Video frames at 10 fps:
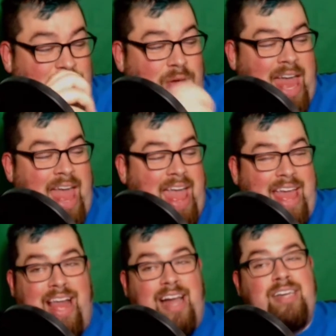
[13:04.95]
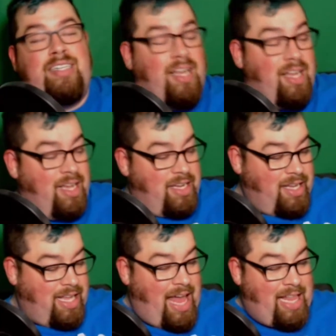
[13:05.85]
okay.
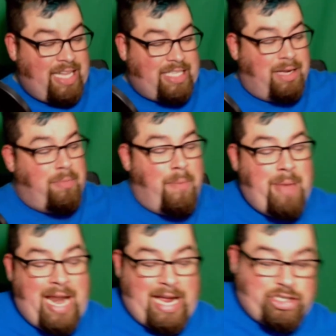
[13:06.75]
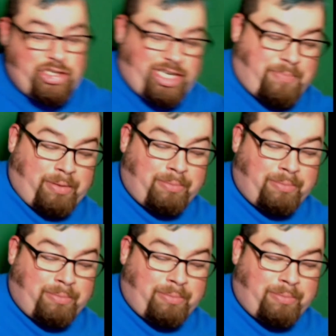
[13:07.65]
Callie gets a, a mayonnaise chip.